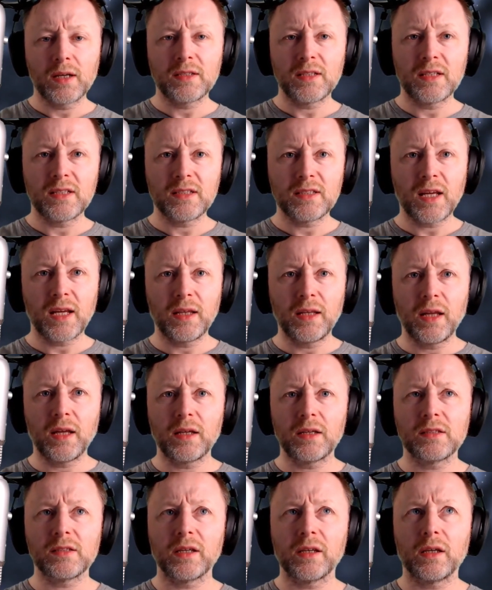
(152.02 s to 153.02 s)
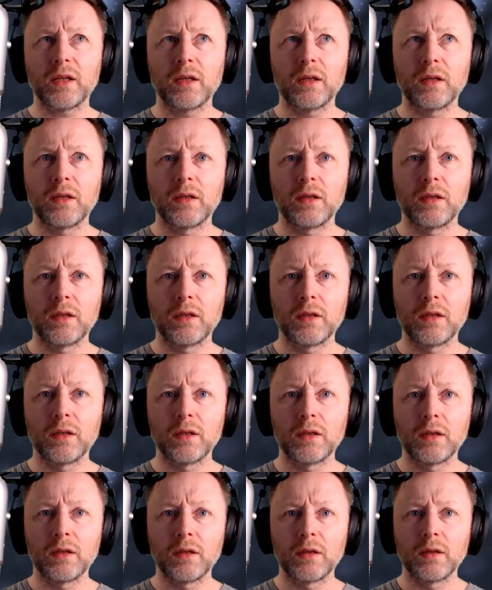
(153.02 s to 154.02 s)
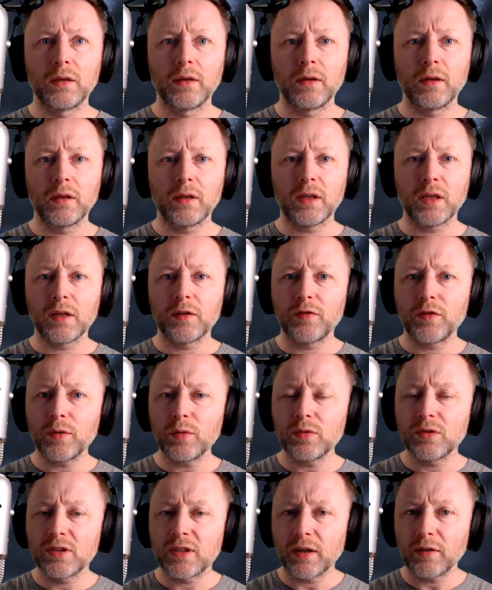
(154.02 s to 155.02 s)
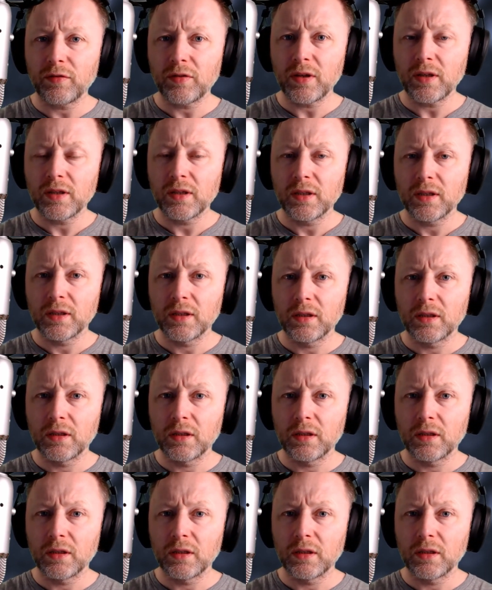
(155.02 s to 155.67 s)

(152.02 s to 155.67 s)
As he's sitting there, he's like, he feels different.